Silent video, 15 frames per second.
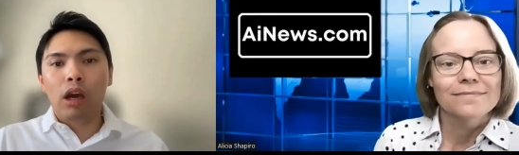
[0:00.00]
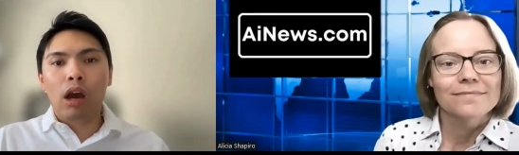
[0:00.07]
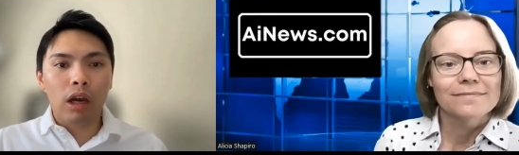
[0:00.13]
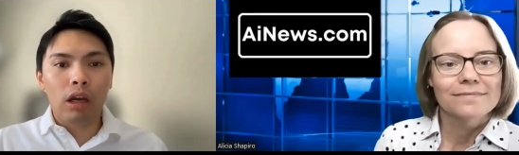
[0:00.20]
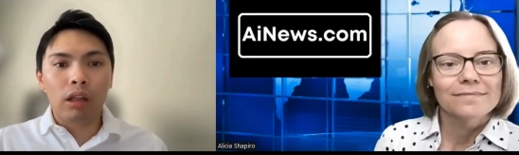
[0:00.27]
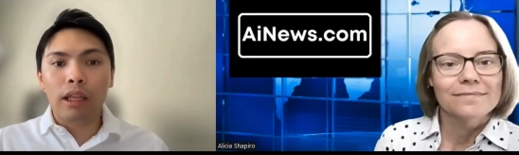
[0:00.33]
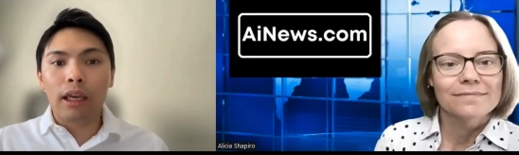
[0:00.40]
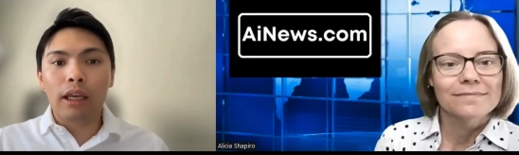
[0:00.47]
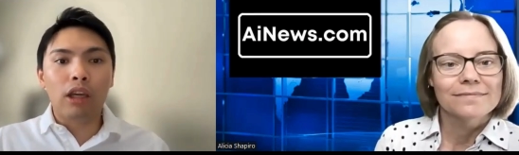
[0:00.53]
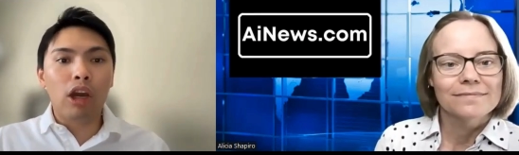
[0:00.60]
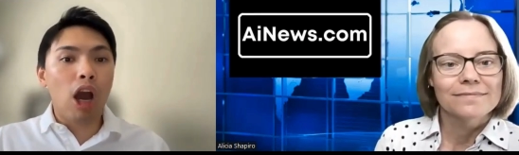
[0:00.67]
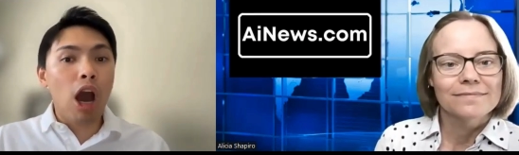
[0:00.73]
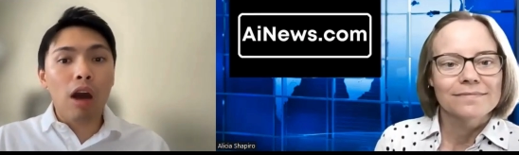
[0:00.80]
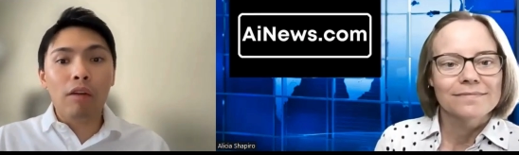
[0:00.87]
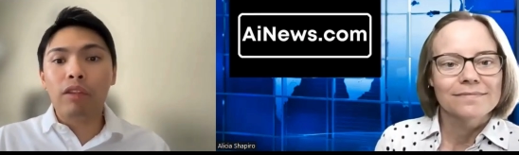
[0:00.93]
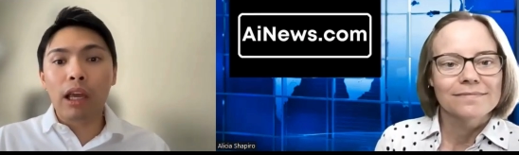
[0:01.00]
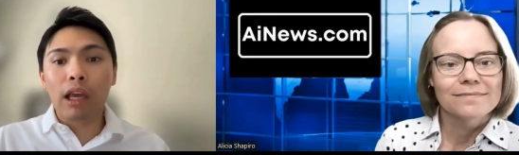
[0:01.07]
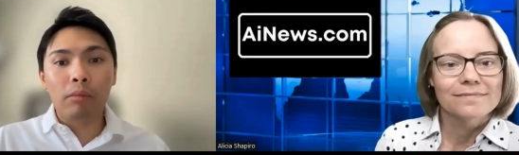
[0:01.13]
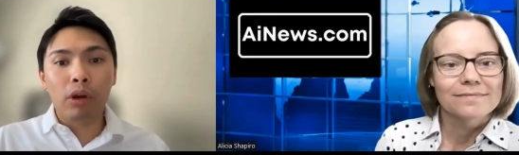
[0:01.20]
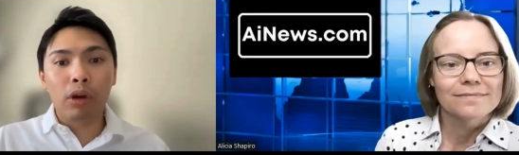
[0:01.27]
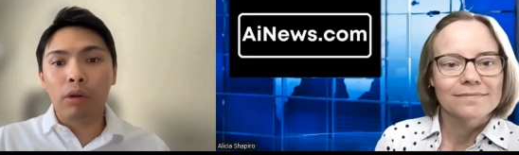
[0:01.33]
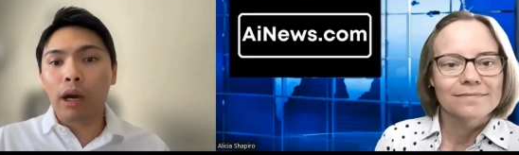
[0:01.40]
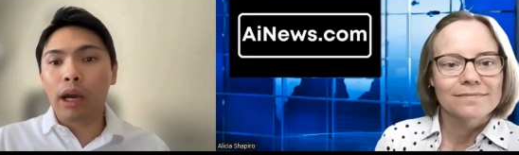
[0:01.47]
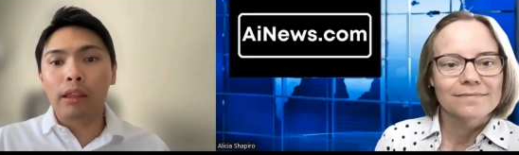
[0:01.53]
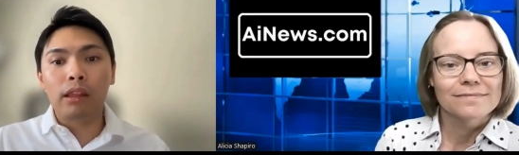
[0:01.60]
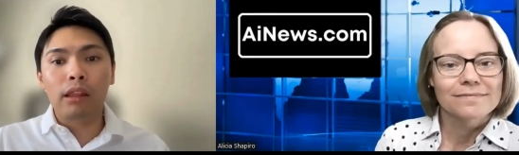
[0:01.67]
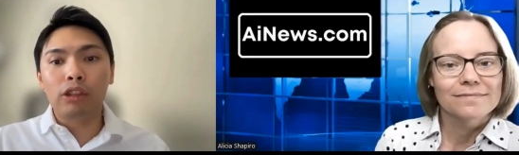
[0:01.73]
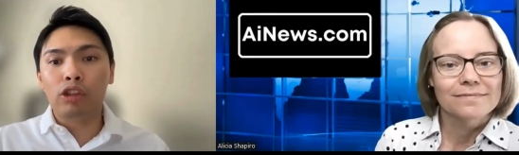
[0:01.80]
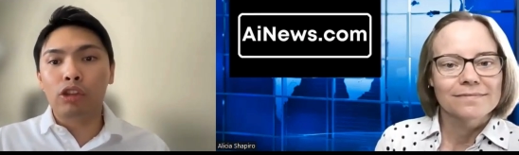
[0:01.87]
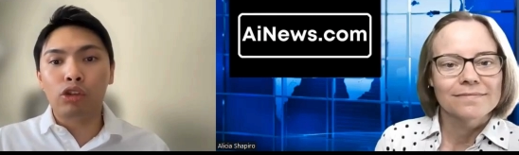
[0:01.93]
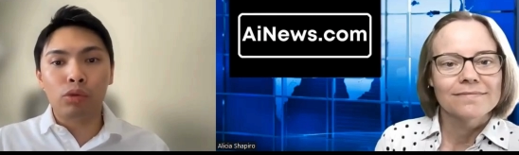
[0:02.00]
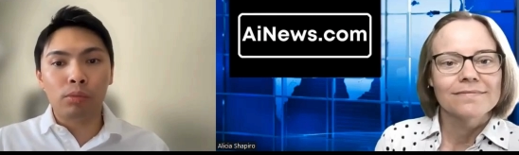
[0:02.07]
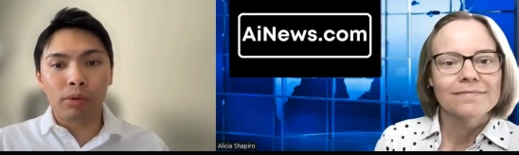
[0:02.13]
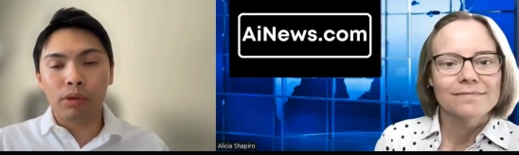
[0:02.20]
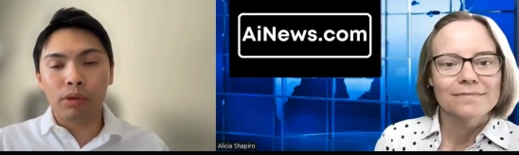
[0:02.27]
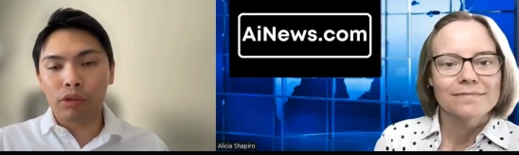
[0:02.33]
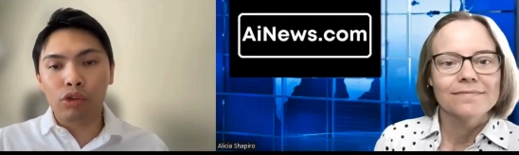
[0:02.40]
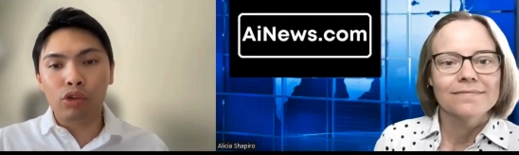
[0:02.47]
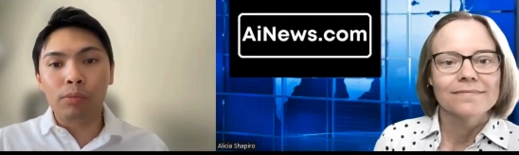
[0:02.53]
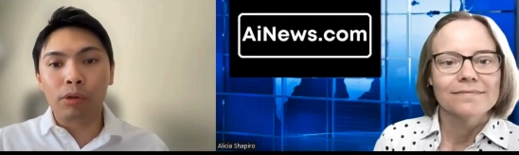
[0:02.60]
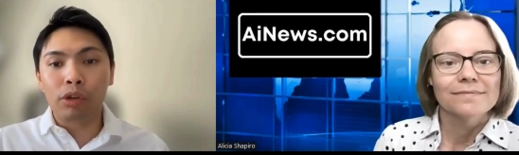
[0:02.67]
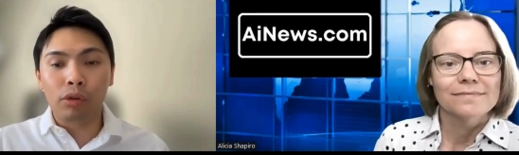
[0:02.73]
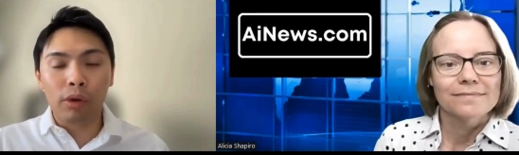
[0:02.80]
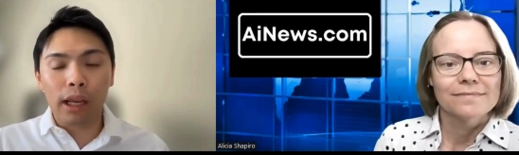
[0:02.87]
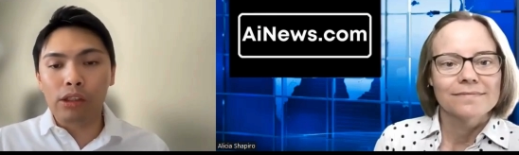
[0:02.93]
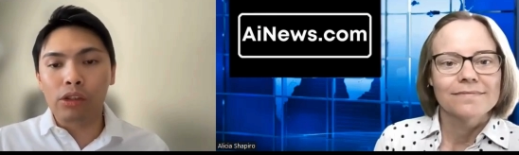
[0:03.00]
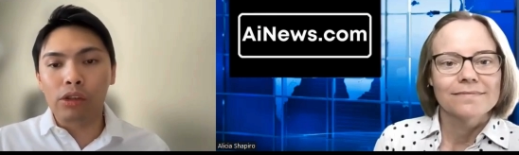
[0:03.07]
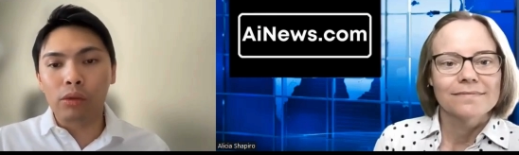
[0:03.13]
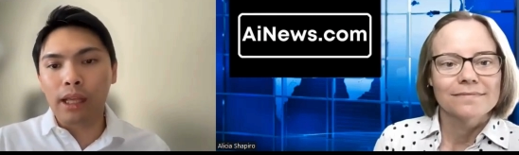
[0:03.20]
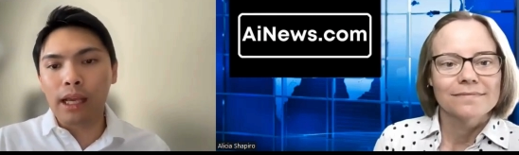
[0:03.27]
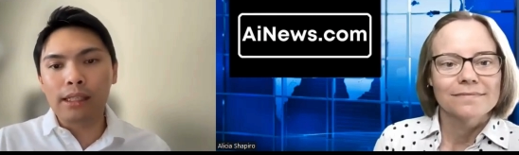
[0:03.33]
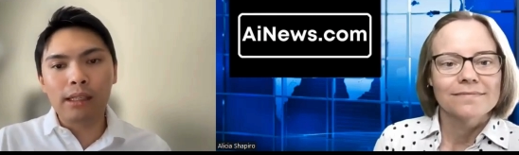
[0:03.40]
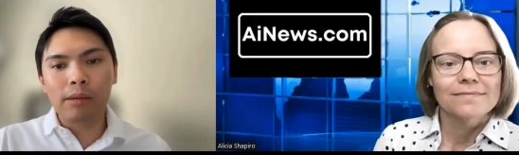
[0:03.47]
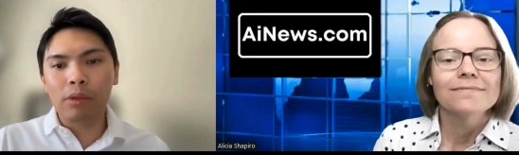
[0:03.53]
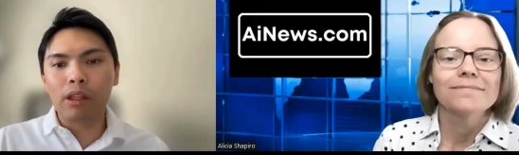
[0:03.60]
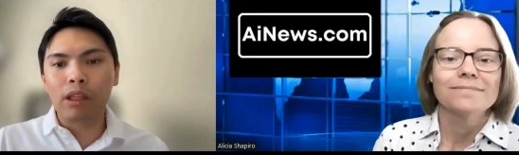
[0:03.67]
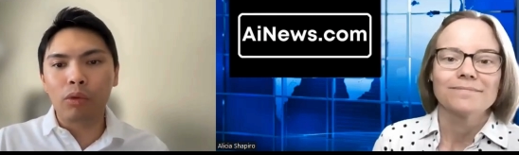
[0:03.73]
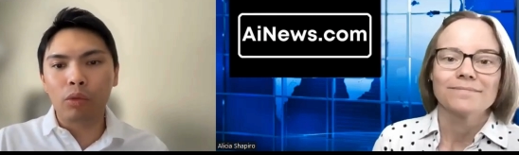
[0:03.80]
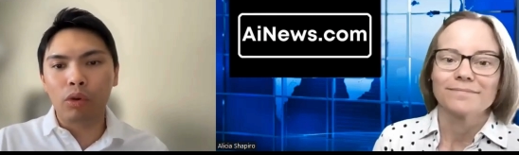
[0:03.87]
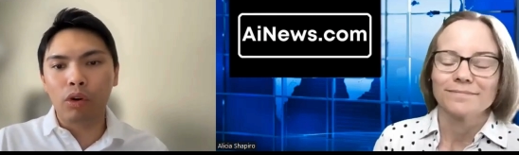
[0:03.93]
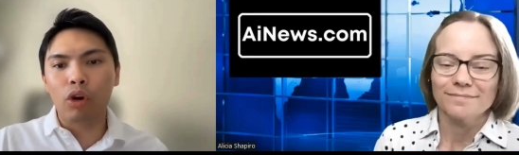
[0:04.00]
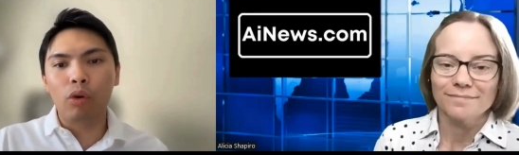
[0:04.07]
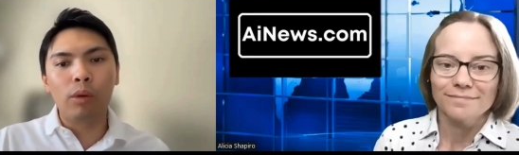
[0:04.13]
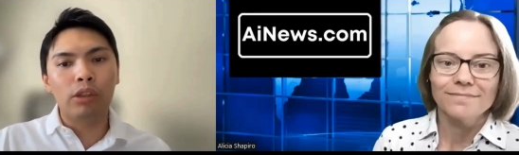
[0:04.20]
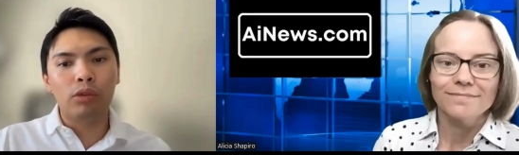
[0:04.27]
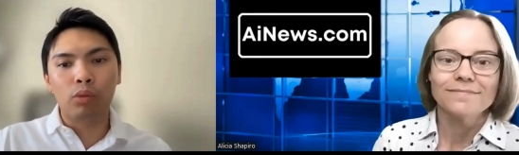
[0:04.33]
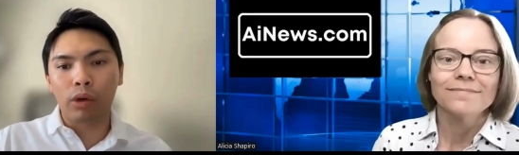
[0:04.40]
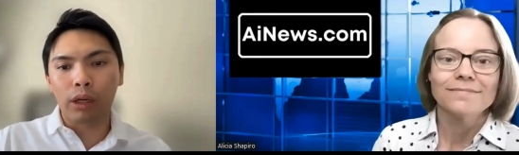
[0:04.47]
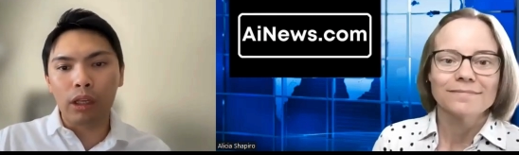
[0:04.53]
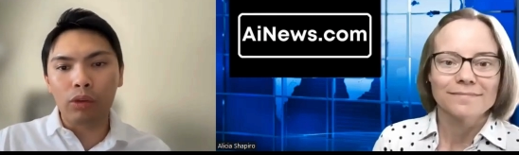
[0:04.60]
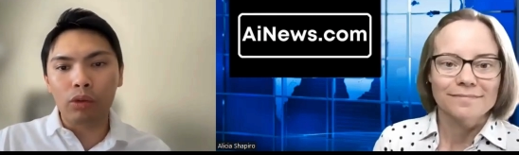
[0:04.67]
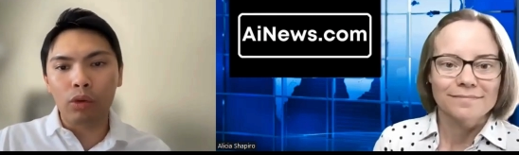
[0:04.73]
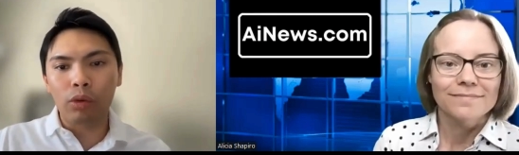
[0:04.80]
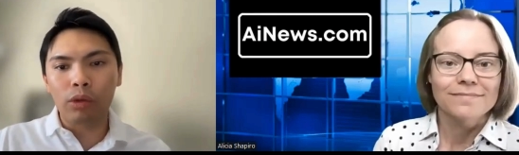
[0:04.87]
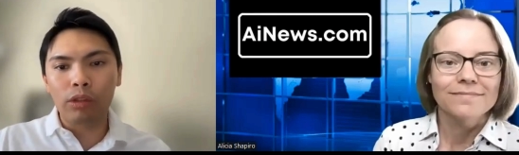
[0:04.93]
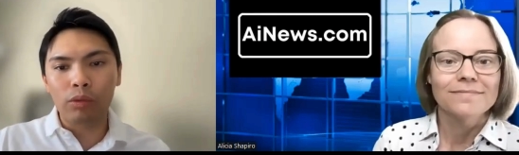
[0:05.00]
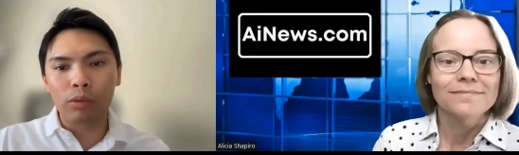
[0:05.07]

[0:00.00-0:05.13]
Speaker 1: on like offline mode, I think that's super, super great. So that's something that we're always working towards